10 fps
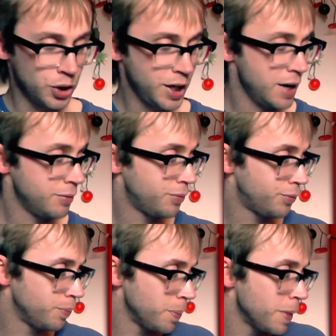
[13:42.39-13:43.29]
Again,
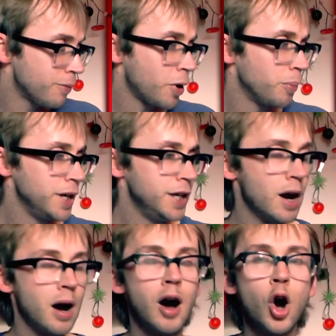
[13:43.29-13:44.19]
from the
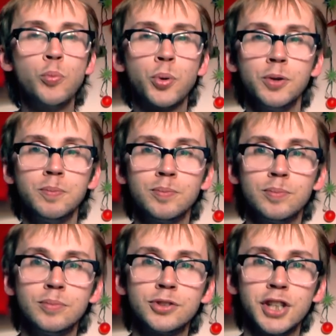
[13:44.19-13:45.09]
open
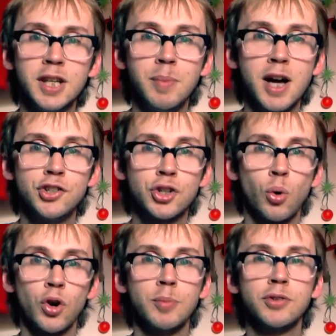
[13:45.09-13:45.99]
C major
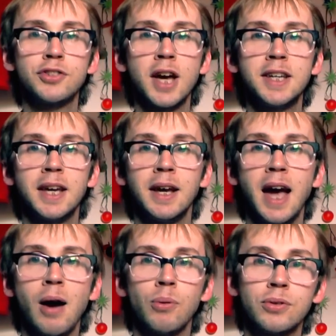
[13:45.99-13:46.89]
chord, I'm just taking
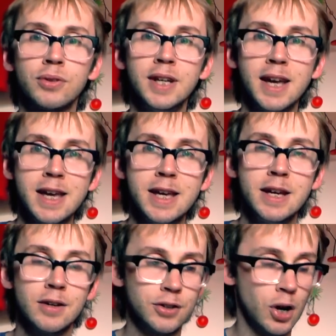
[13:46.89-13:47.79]
out the
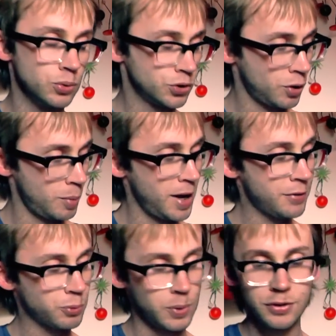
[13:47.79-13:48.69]
E notes, so I'm
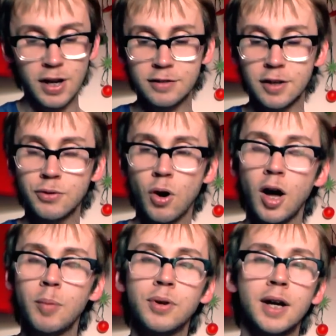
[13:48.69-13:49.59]
left with this. I'm
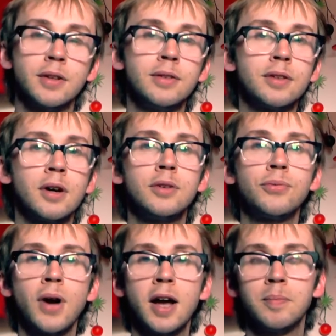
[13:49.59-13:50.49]
playing the third
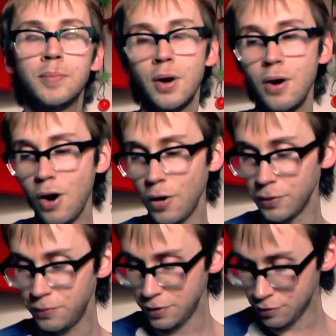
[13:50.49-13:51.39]
fret on
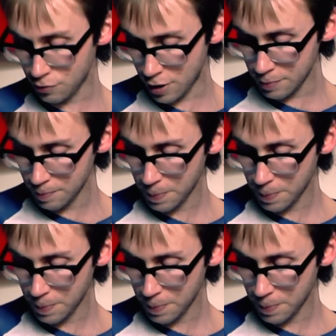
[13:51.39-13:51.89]
the fifth string.